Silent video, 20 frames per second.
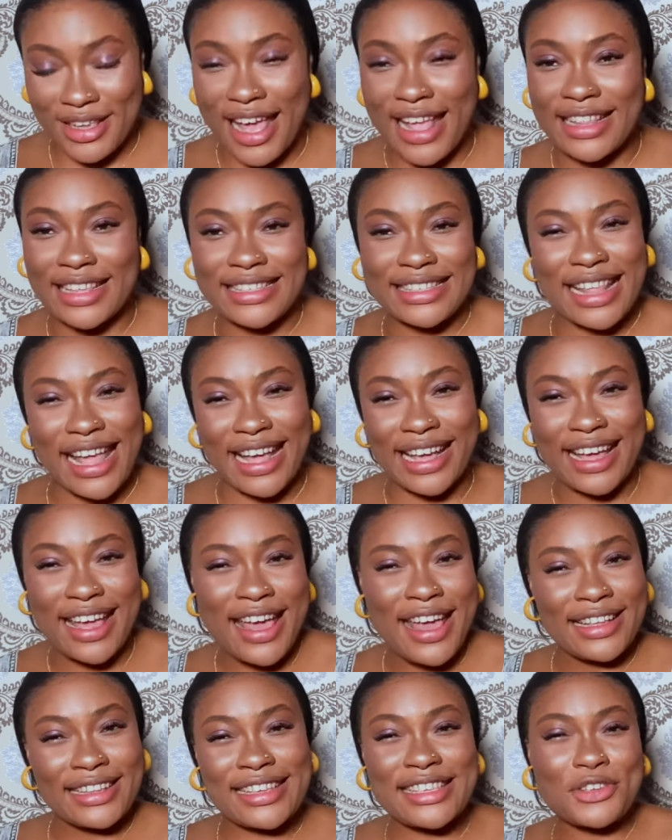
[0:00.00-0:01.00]
and this like
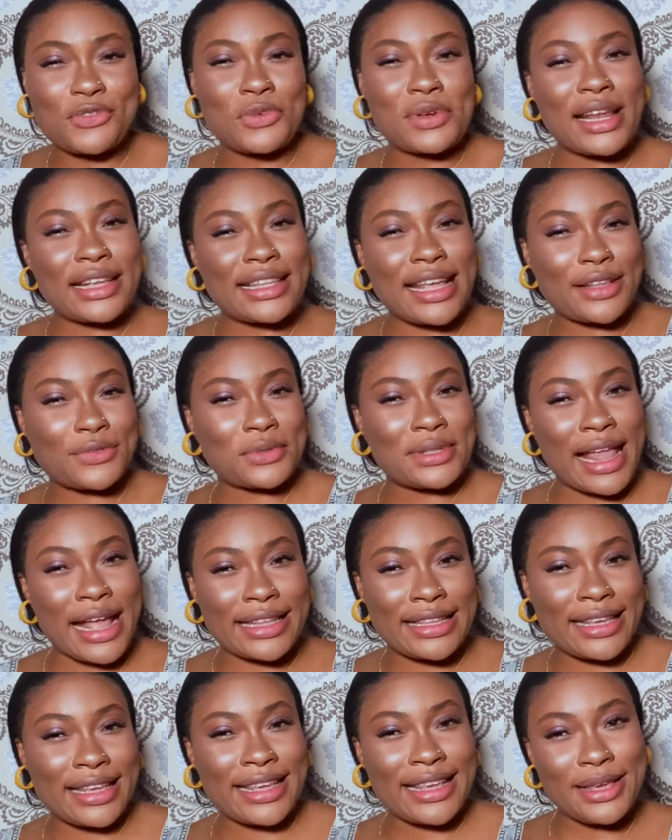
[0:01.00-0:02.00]
this is related to
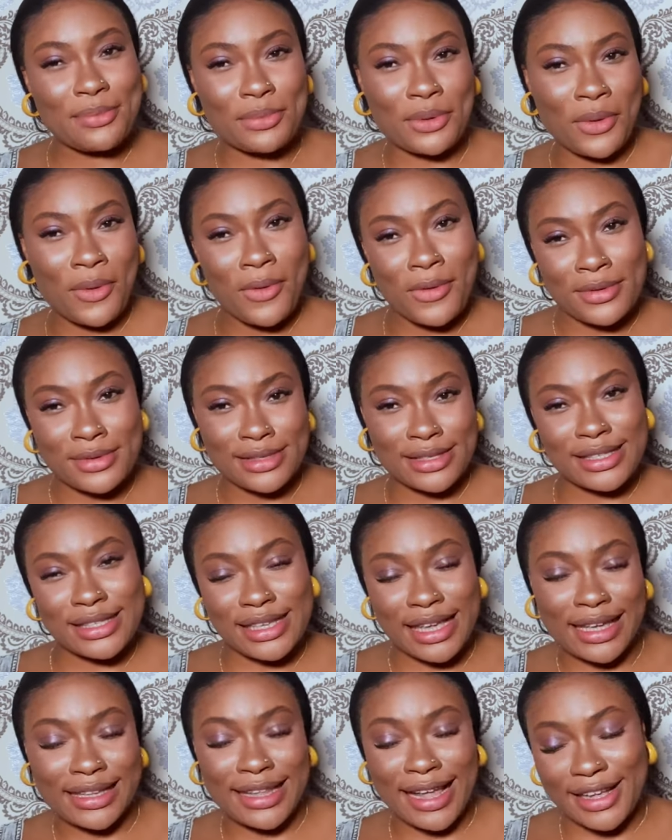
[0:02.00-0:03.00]
like the Igbo's
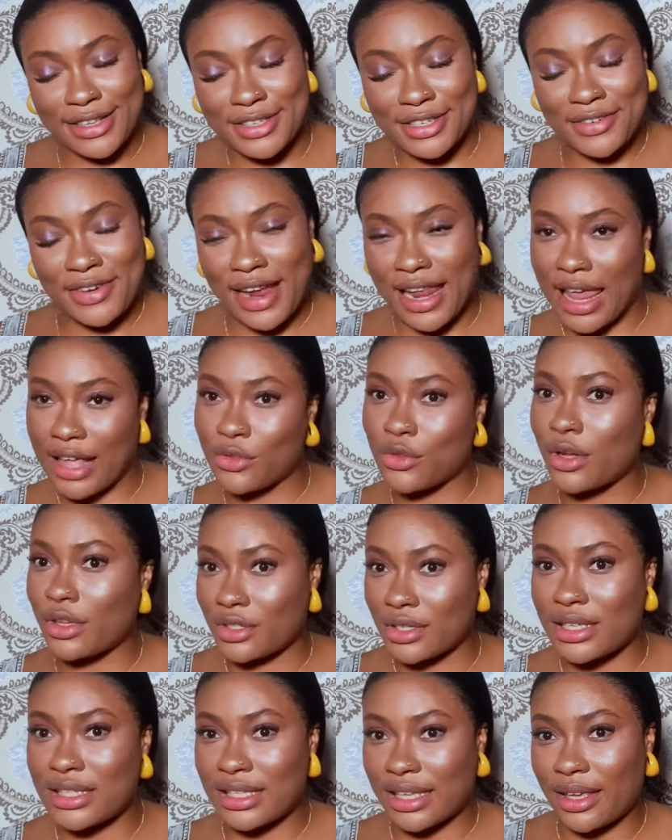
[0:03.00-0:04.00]
in Nigeria, like not
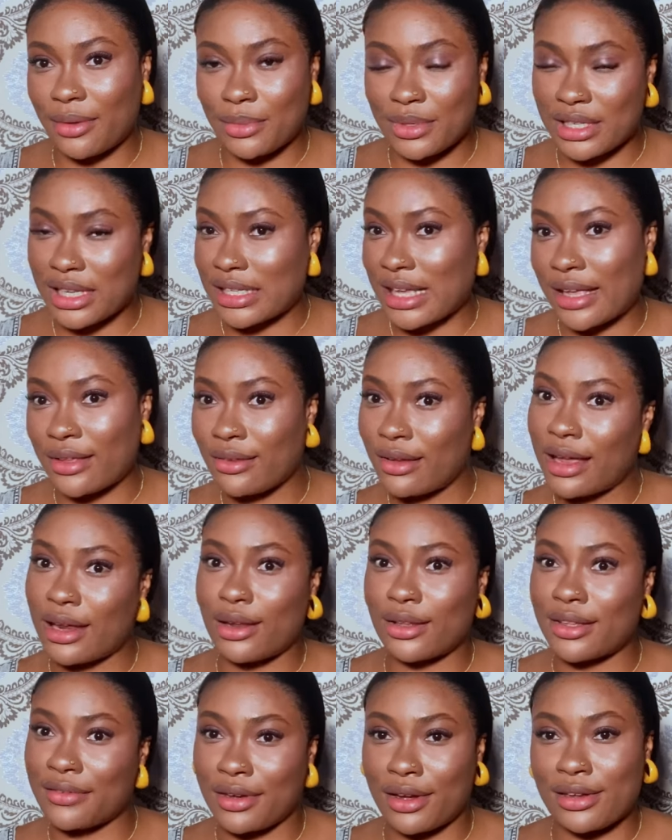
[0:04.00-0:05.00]
just the Igbo's because I know a
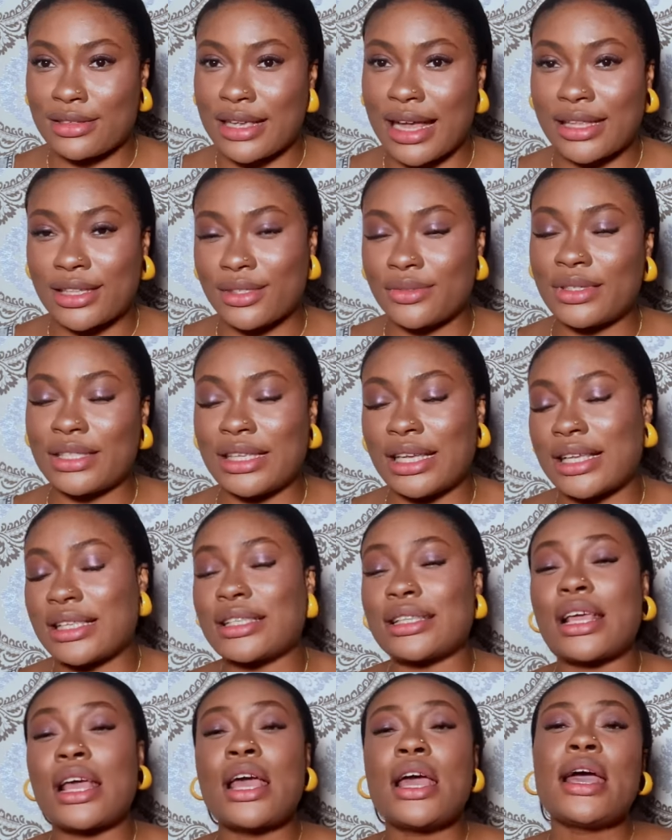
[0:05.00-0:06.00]
lot of girls are doing
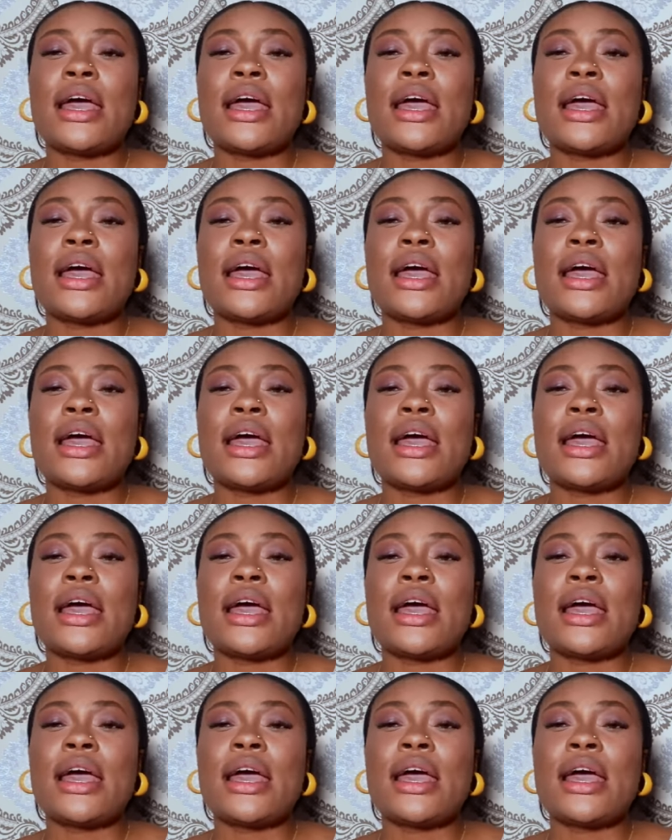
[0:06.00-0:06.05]
this.